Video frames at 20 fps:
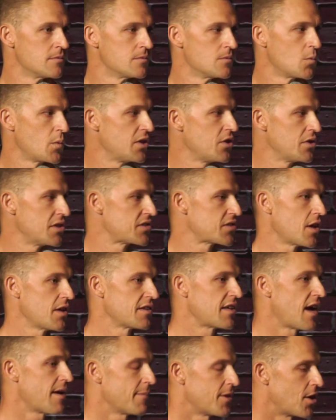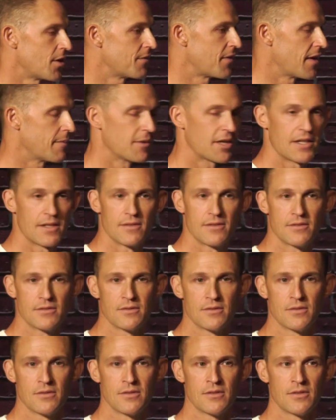We do this all the time in our family.
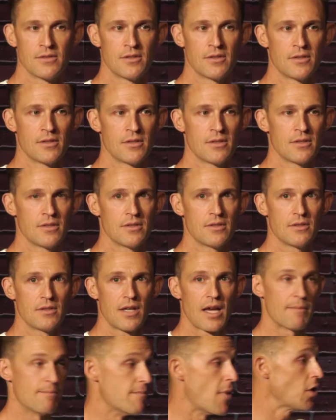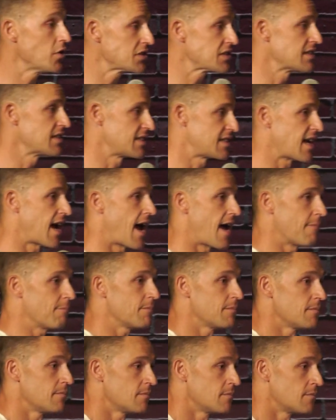And most of the time,
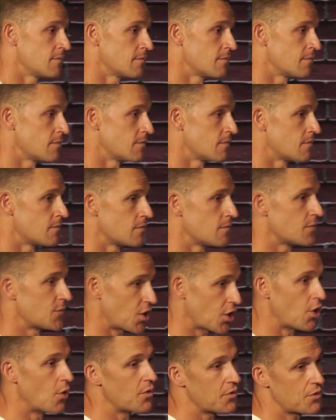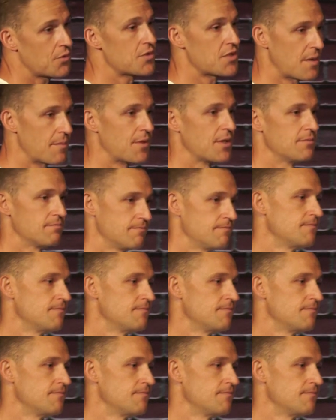they're going through something.